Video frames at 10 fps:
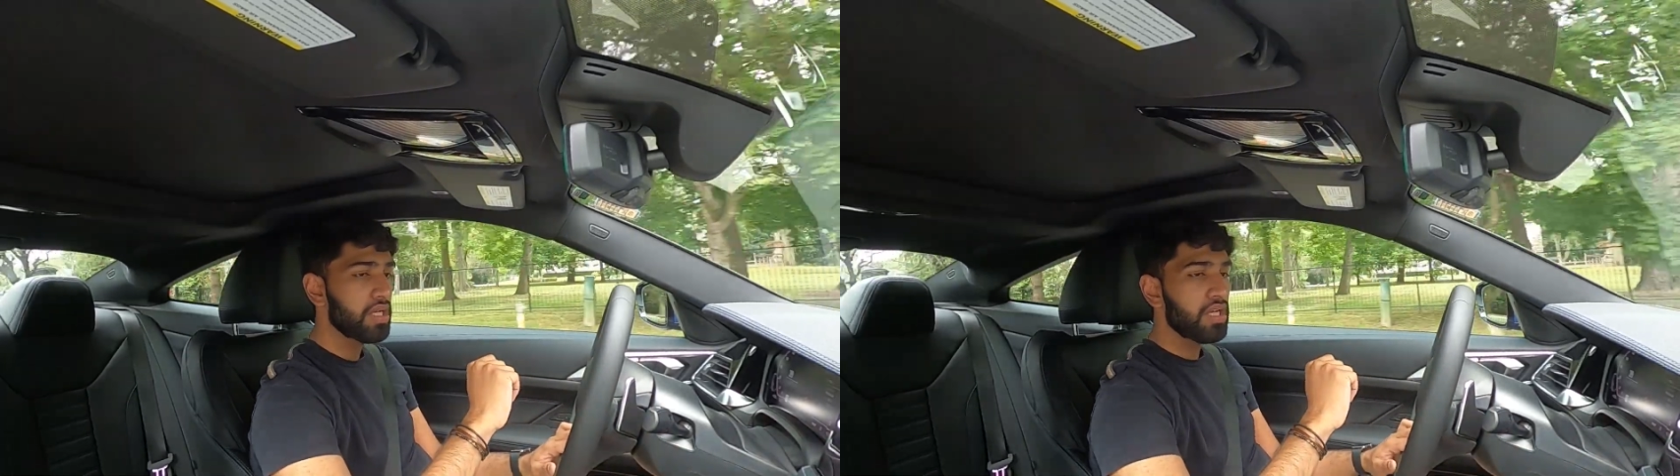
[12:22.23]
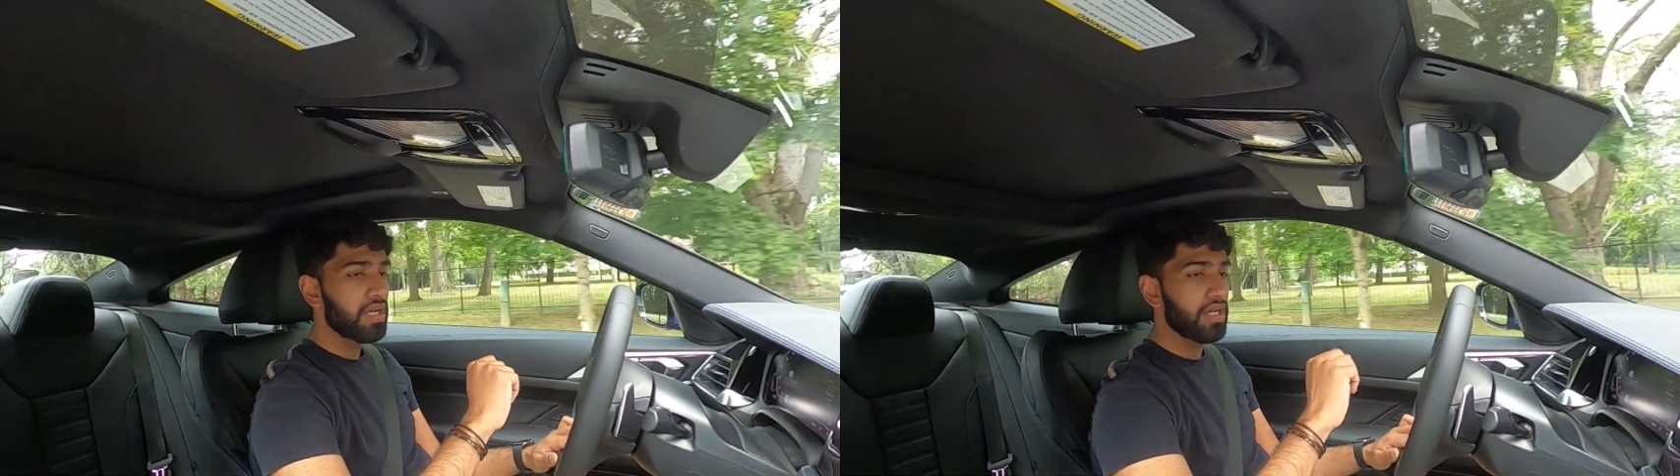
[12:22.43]

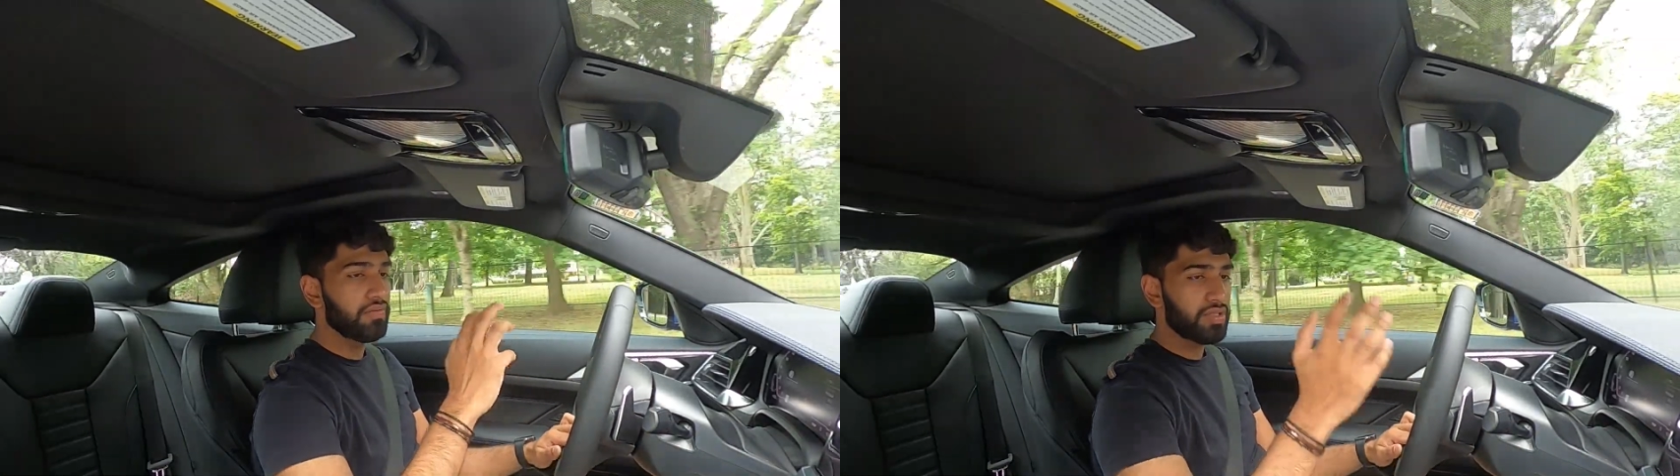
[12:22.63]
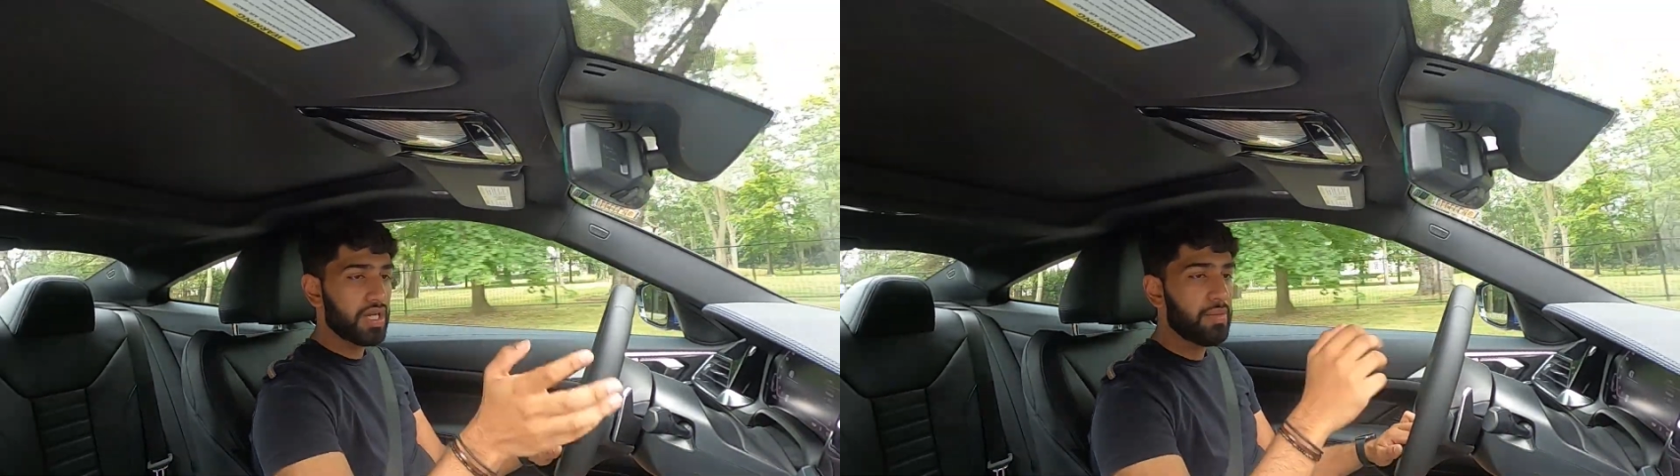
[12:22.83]

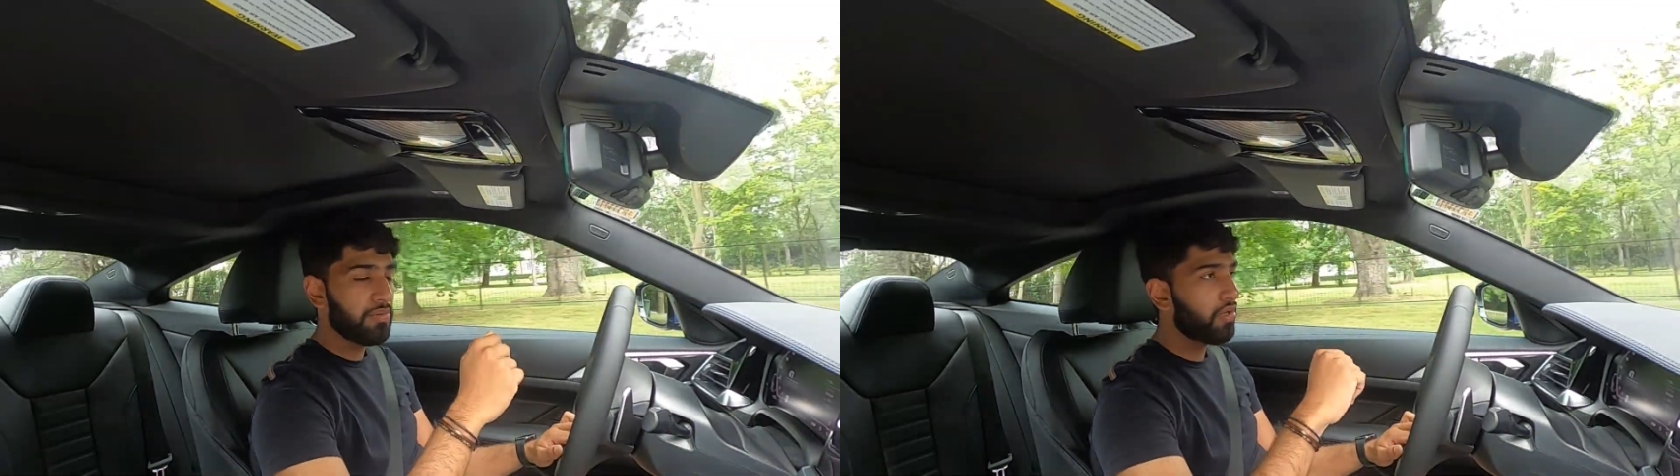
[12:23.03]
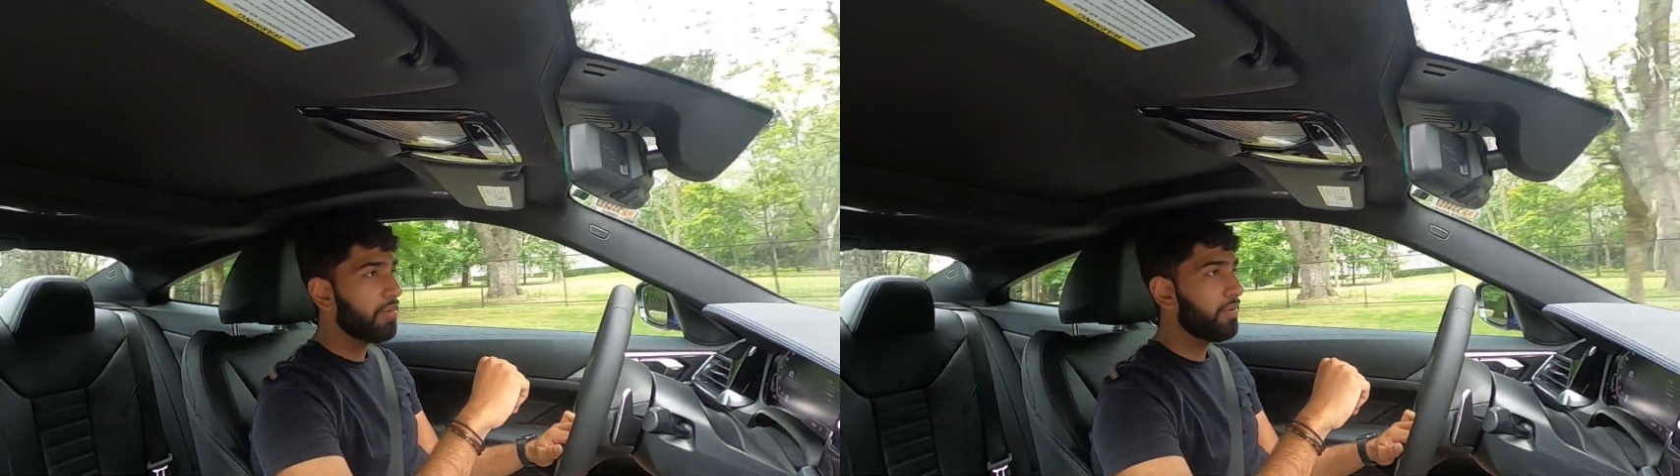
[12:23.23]
You've got your
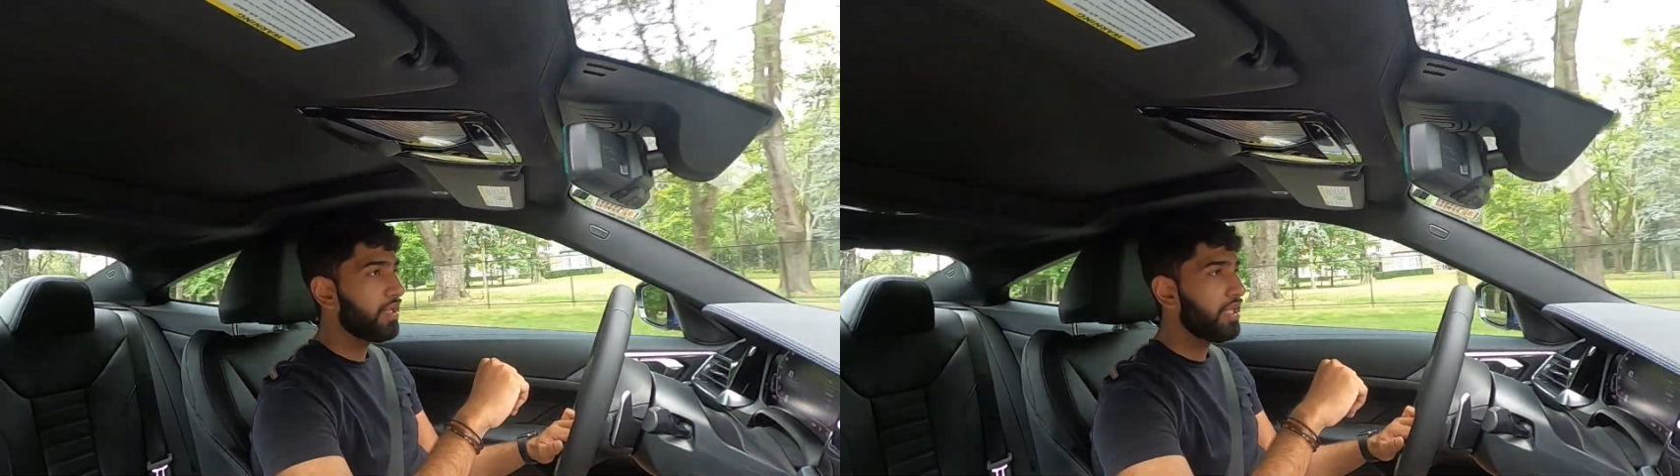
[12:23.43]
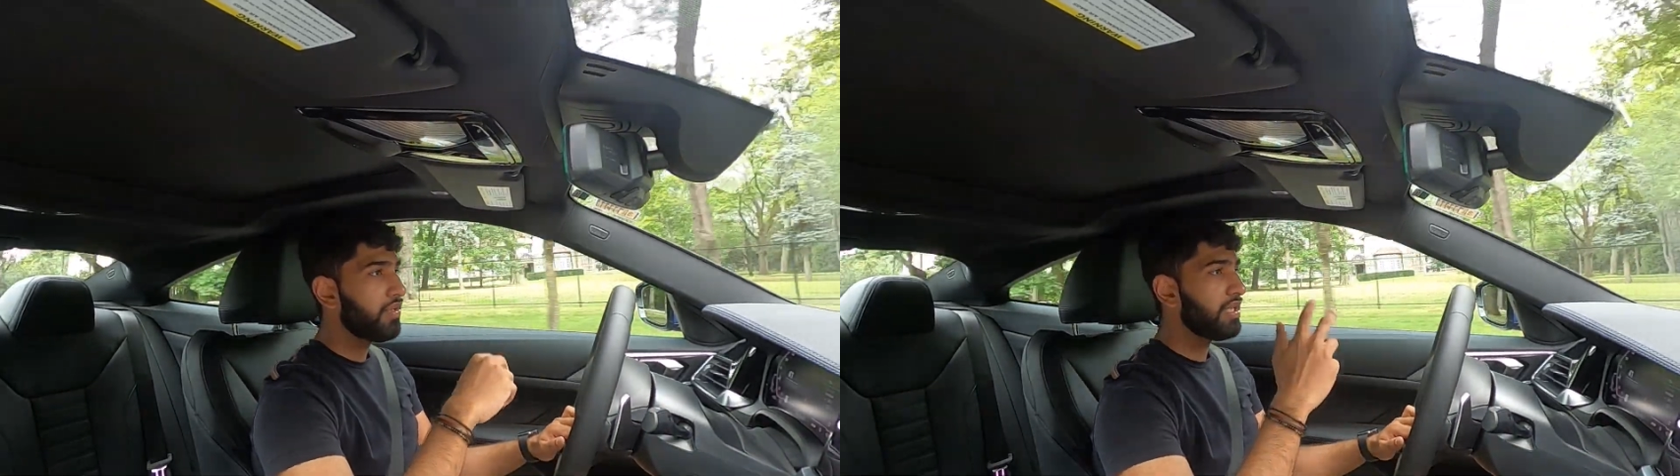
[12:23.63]
Apple CarPlay.